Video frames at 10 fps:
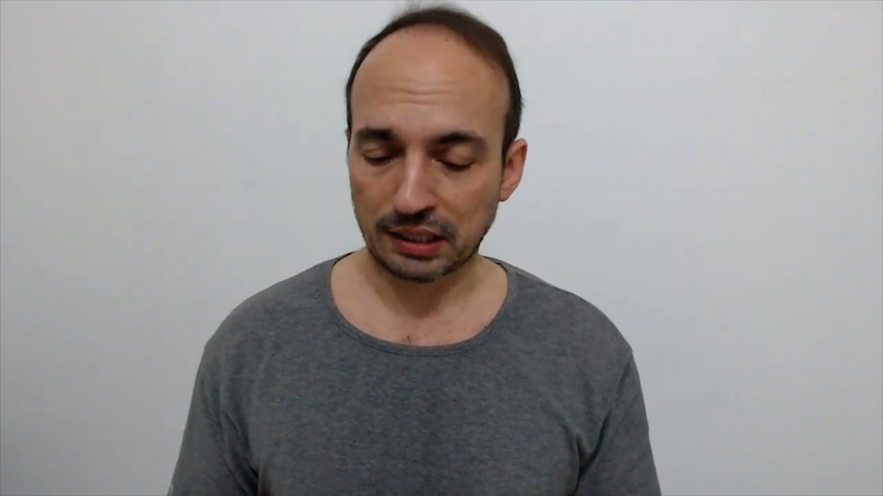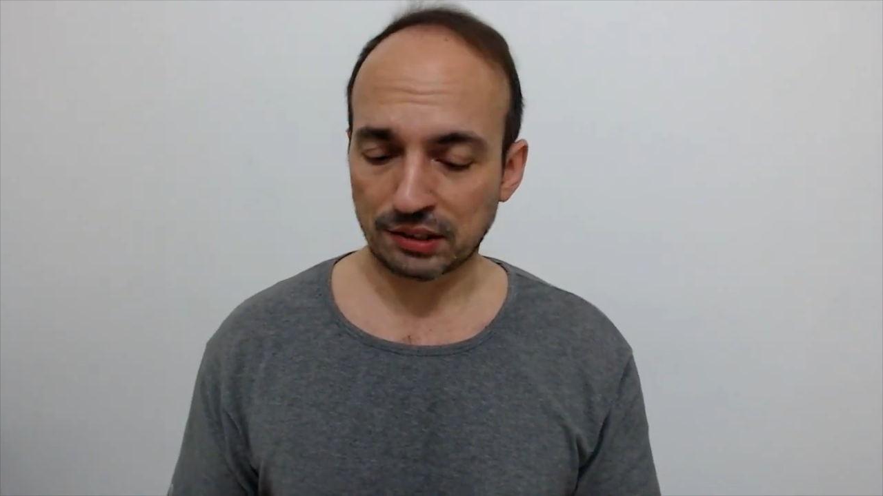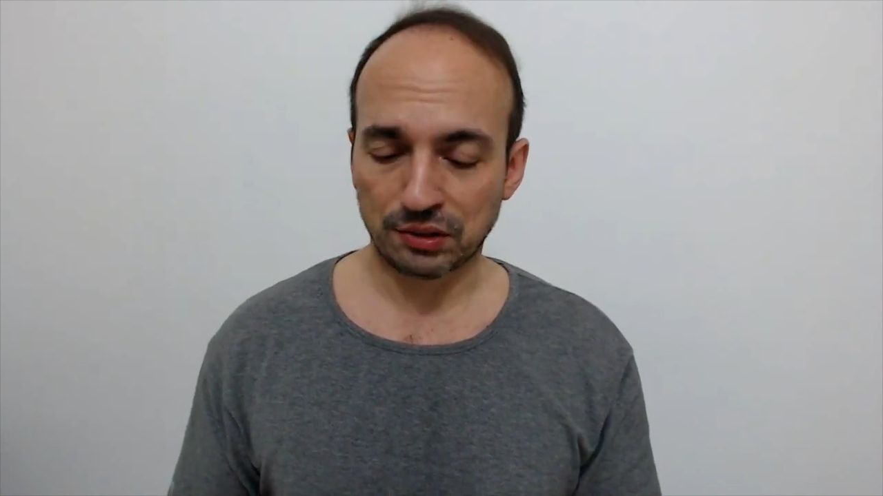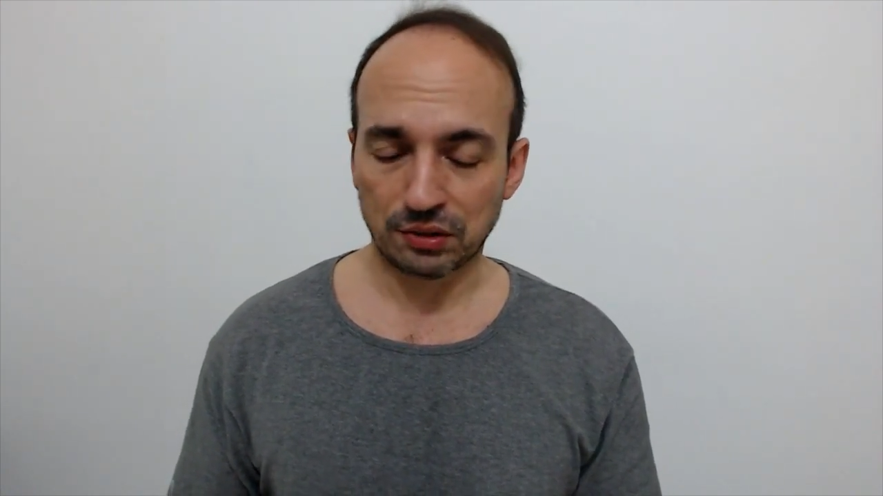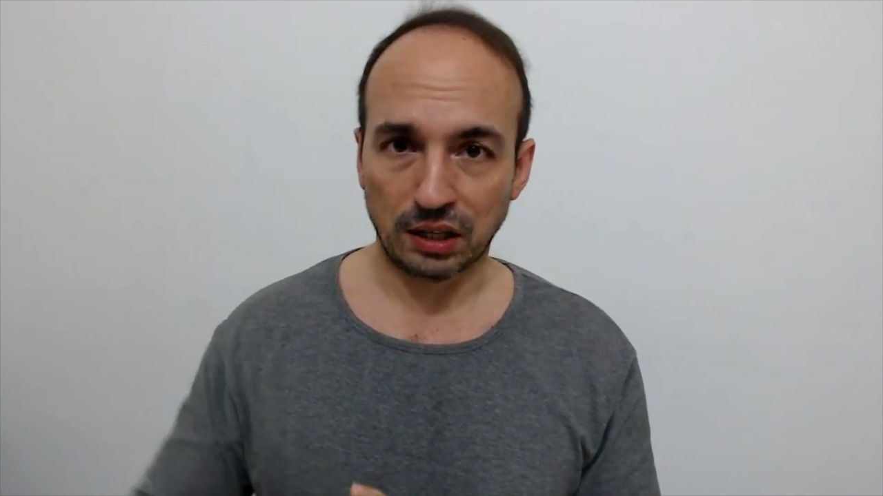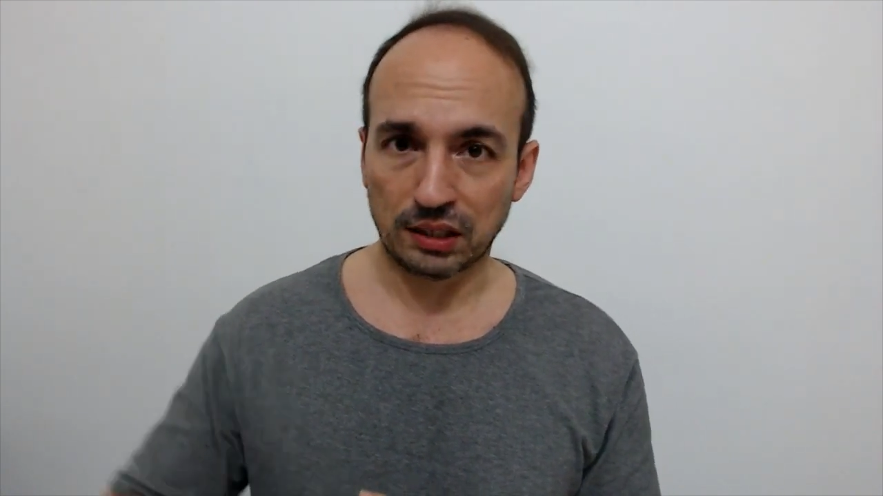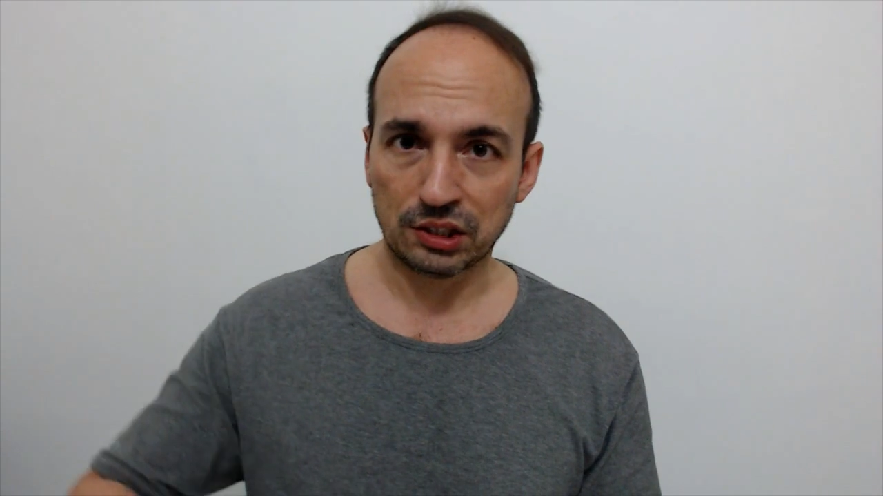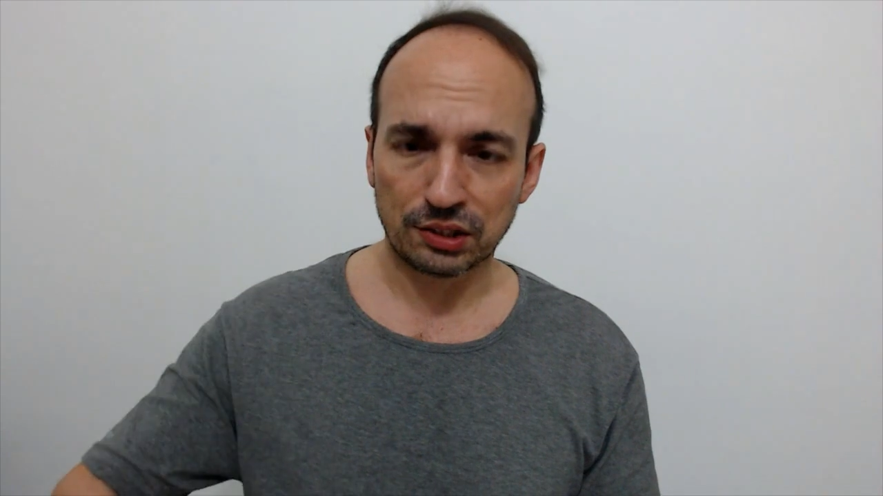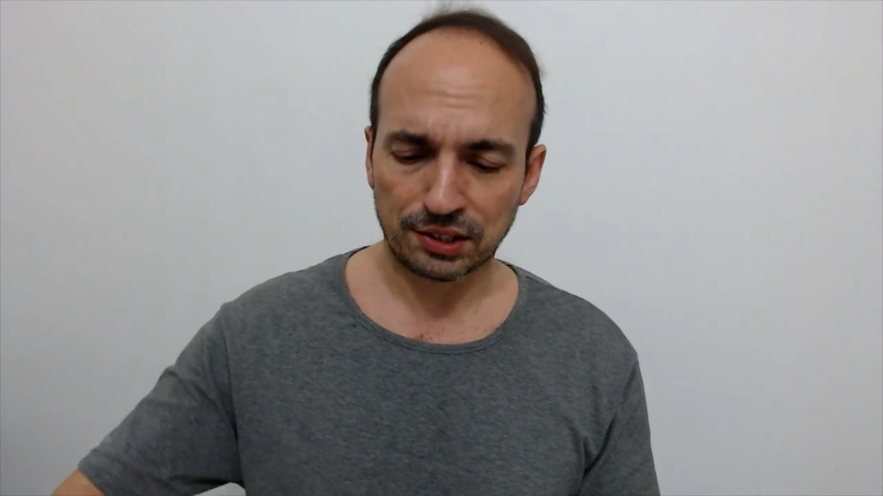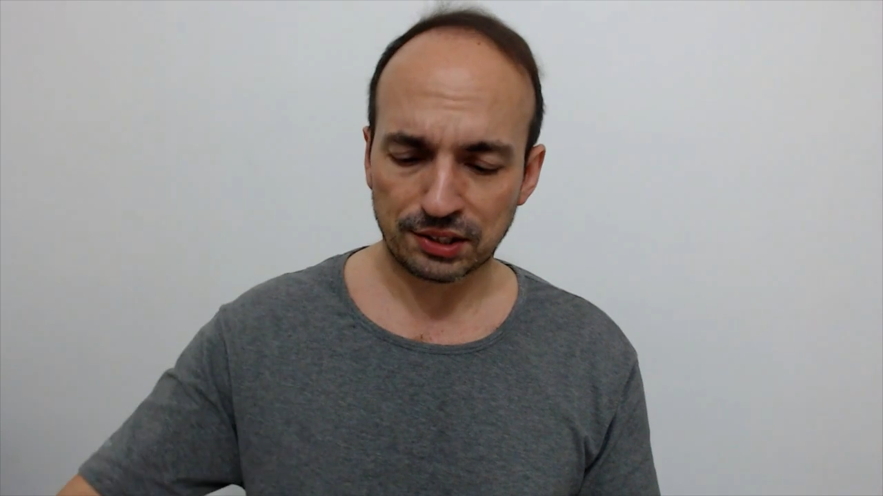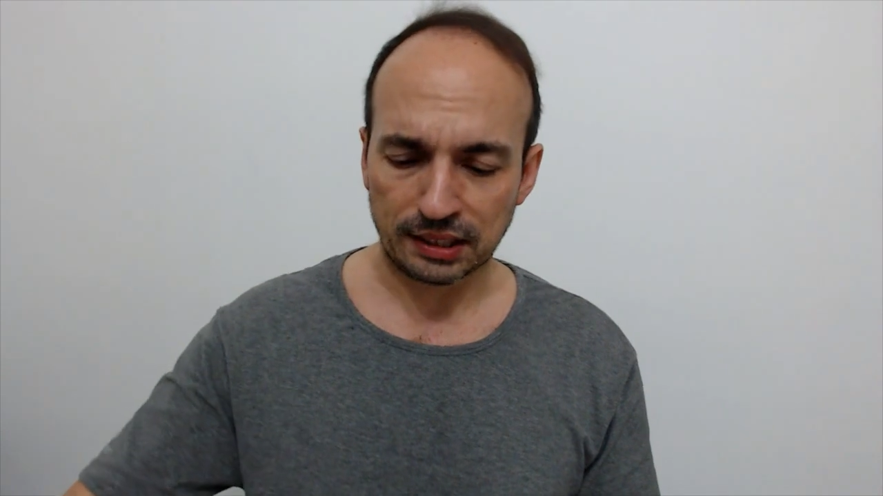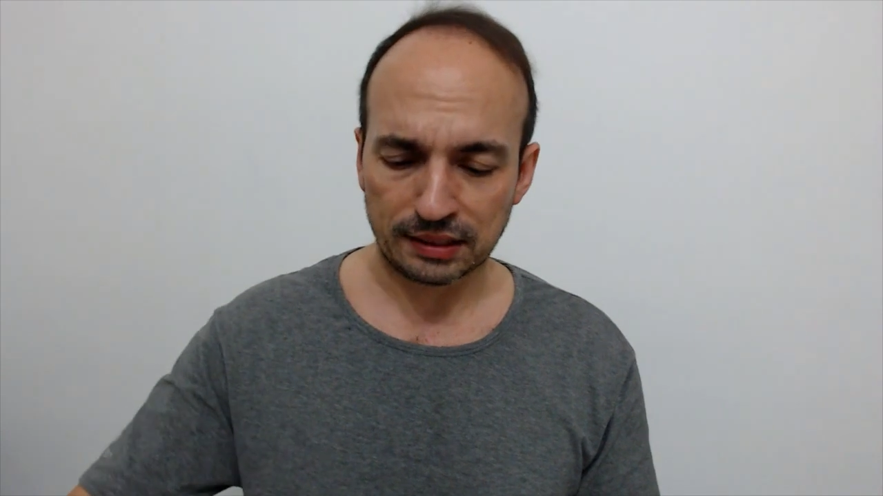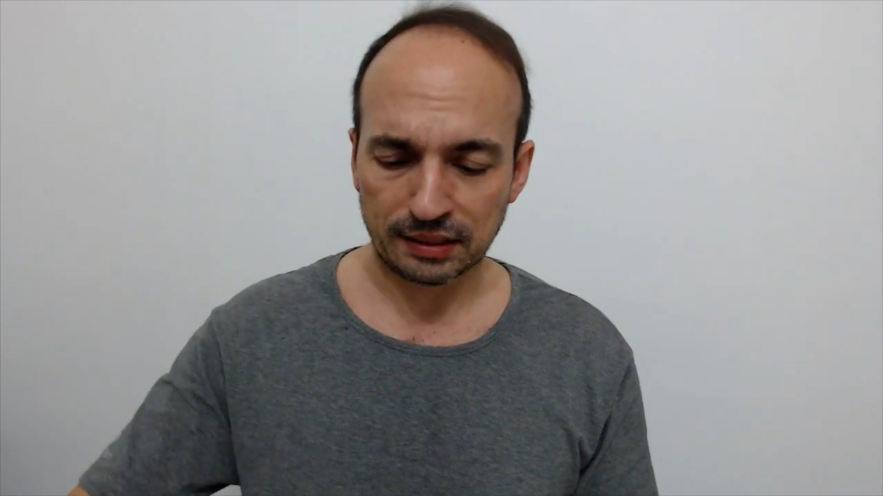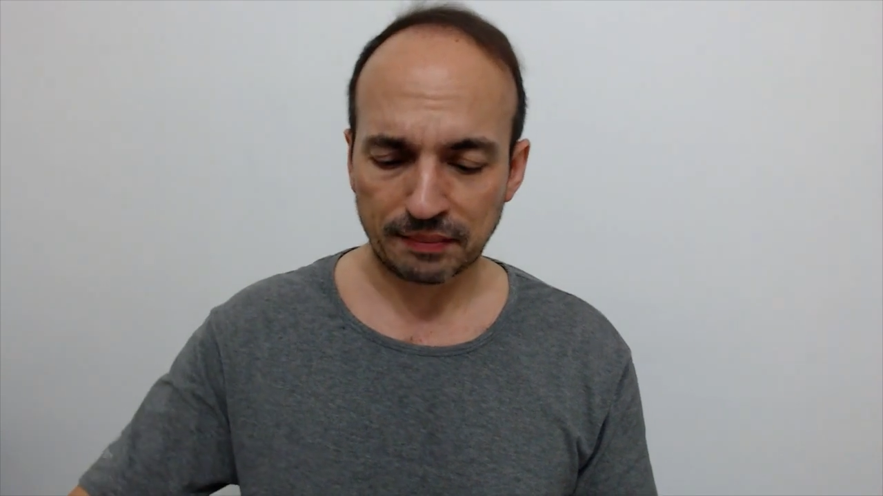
so delicious that